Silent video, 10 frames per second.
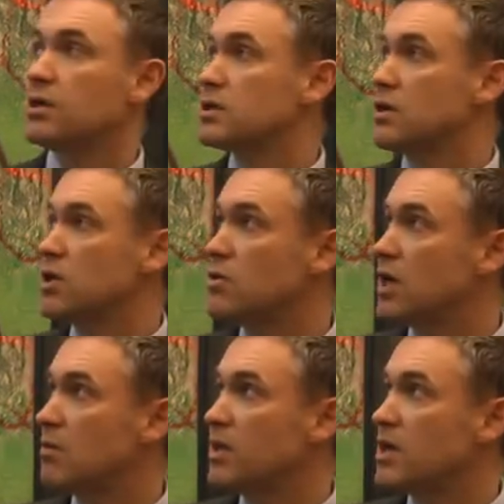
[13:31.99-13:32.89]
So
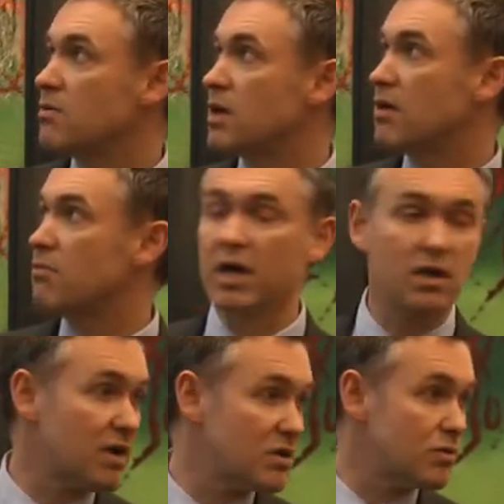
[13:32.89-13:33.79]
UKIP in the UK running
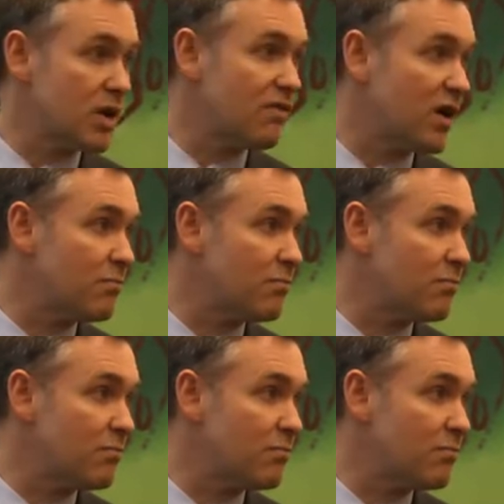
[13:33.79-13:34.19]
around 25%